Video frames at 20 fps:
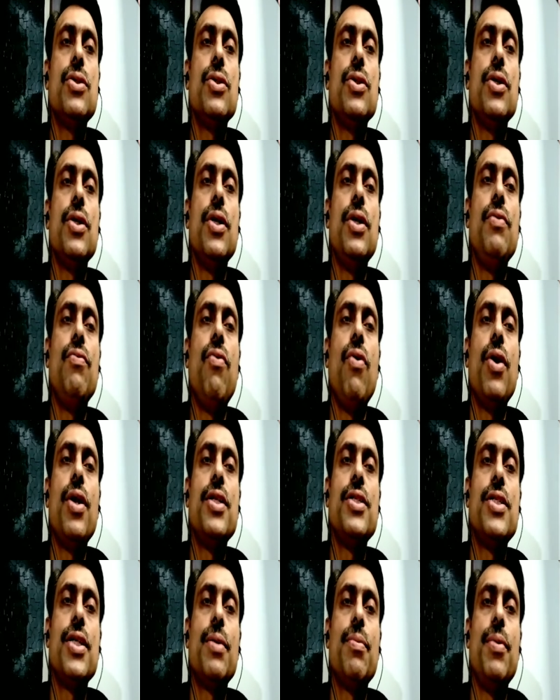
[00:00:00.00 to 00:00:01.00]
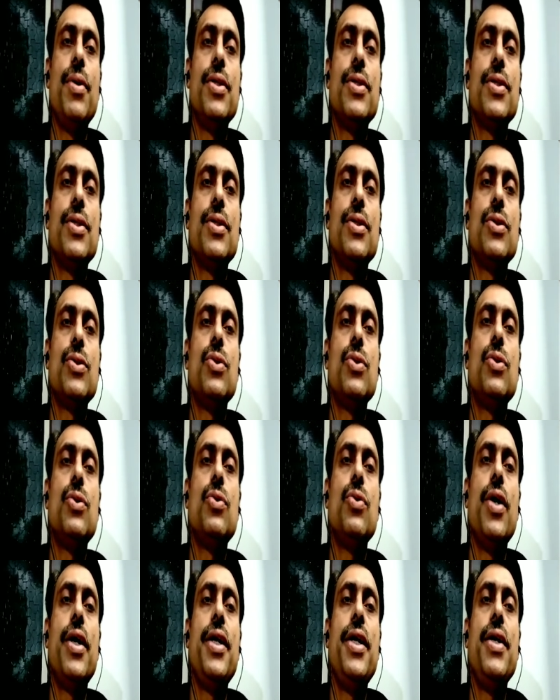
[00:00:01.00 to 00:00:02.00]
in forensic medicine, so to
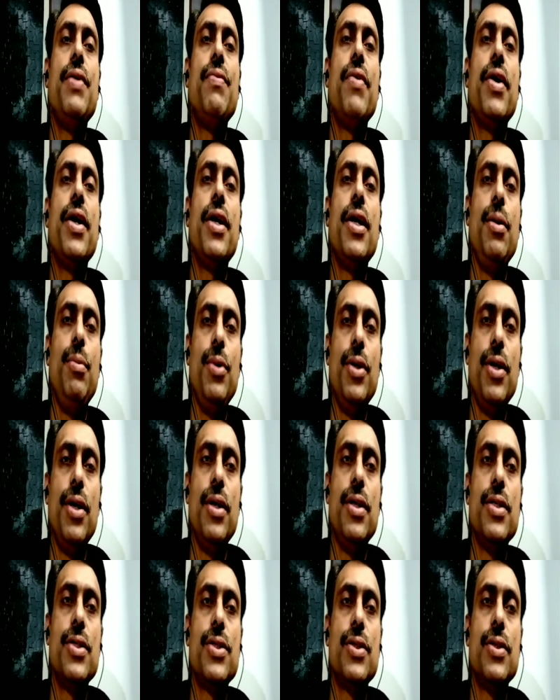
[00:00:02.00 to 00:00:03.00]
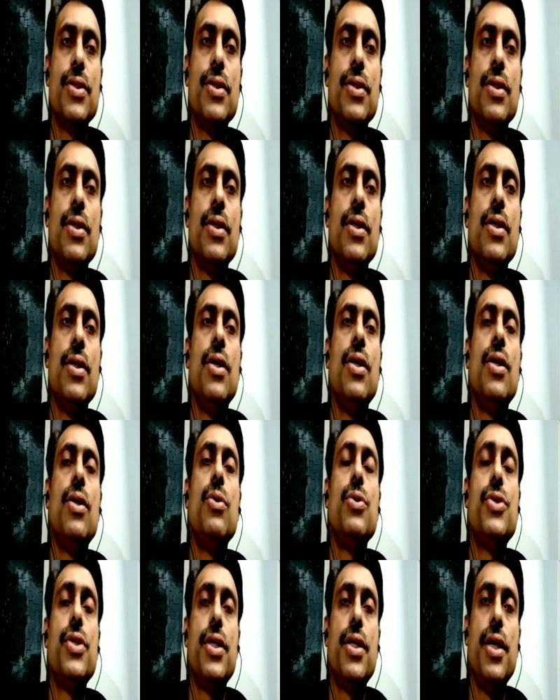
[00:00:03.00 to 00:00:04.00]
identify criminals, to
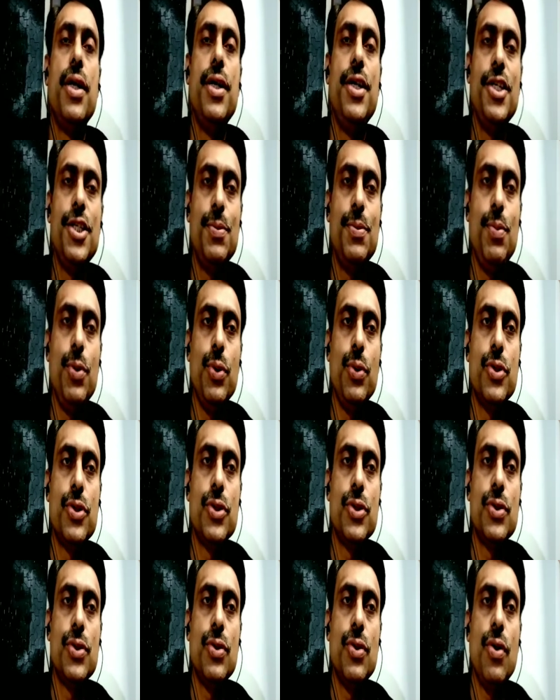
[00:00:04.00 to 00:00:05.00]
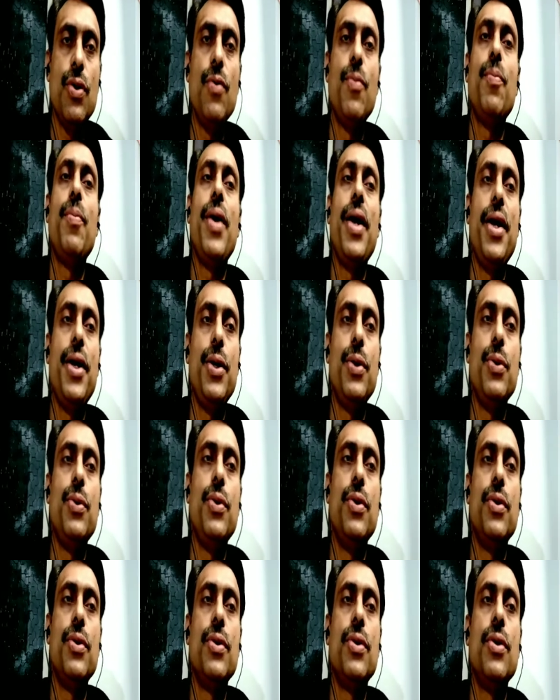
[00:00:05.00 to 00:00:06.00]
settle disputes of parenthood
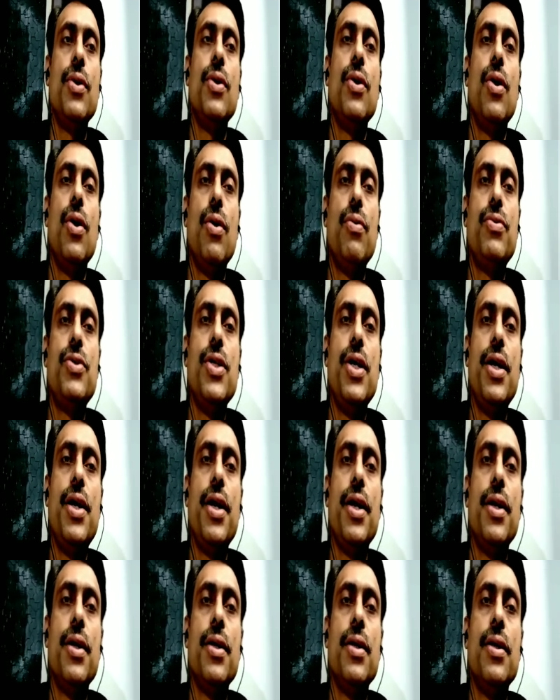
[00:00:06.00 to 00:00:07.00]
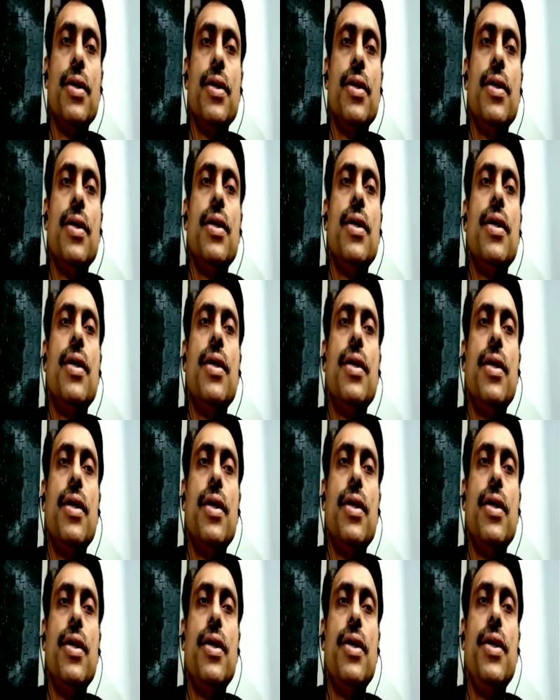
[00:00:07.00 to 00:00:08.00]
of children,
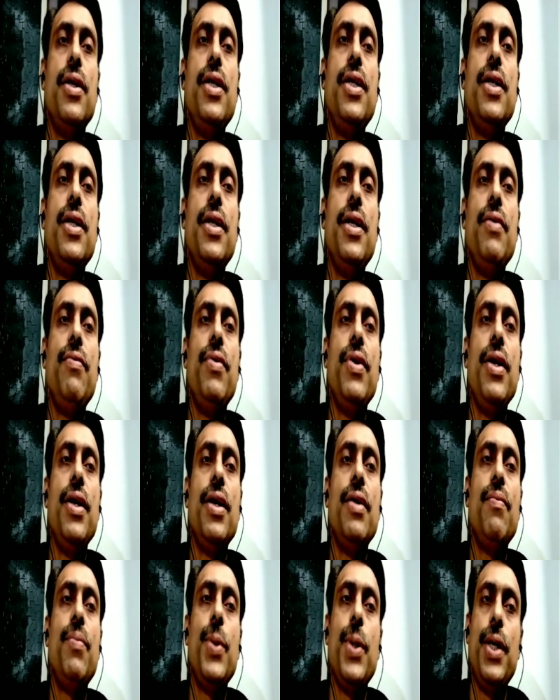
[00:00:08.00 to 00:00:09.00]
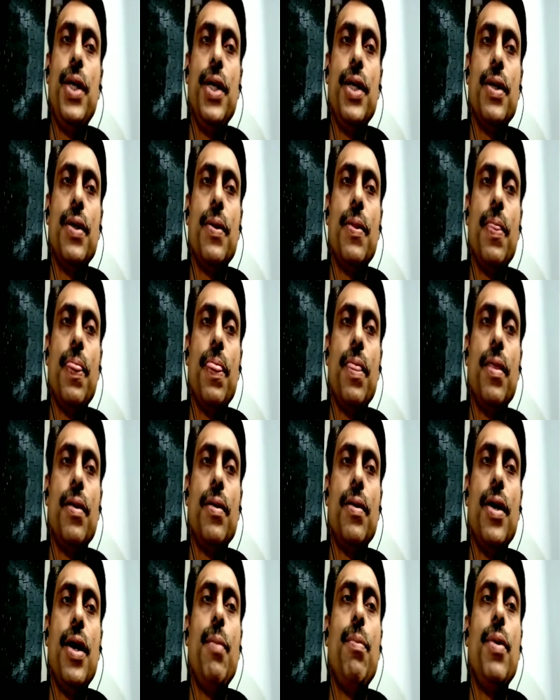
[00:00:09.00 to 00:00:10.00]
DNA fingerprinting,
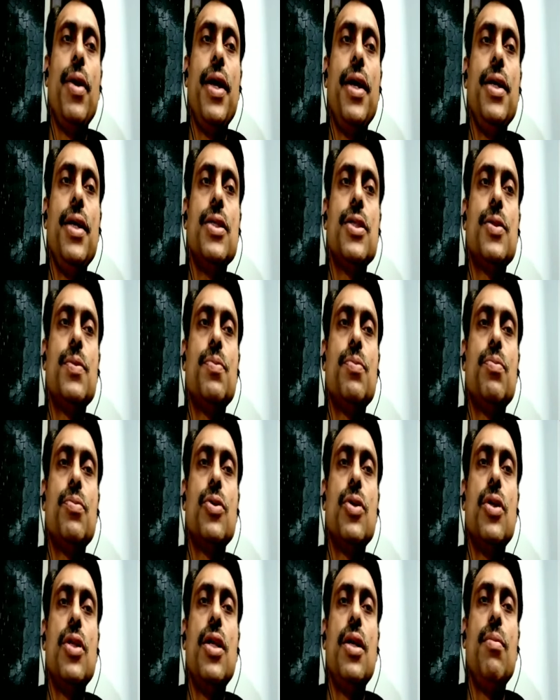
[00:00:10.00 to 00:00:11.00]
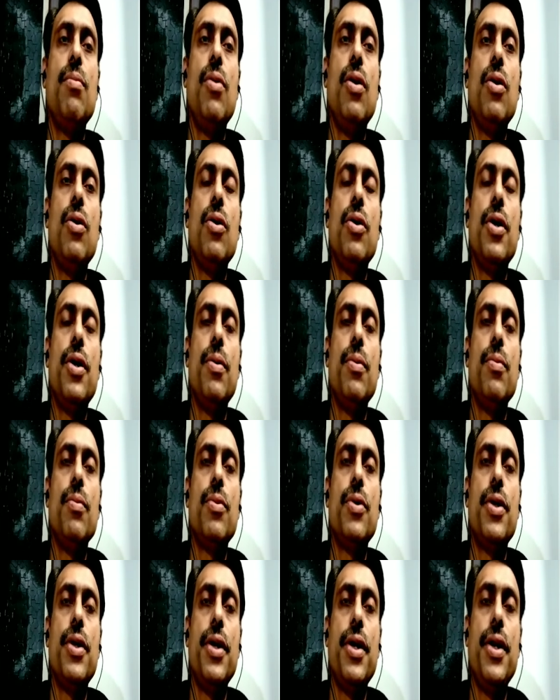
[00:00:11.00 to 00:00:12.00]
applying southernmost
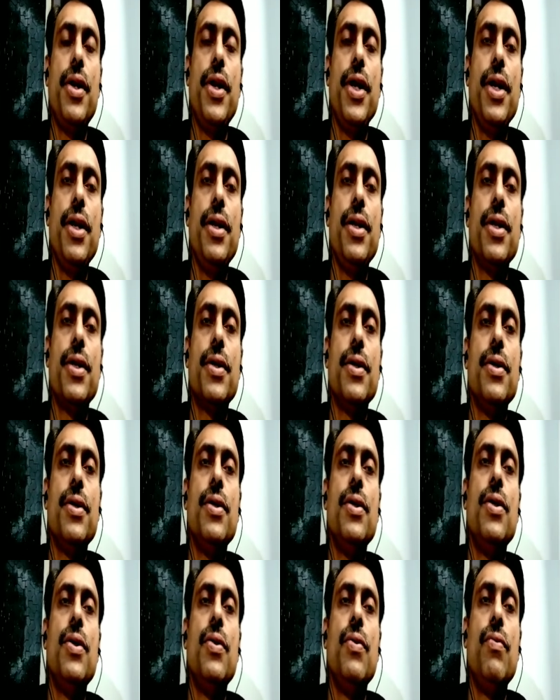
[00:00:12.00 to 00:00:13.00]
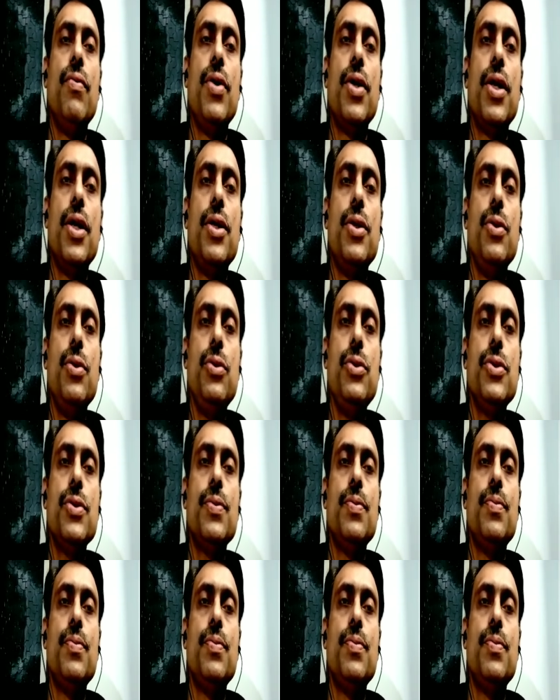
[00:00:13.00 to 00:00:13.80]
technique we can use.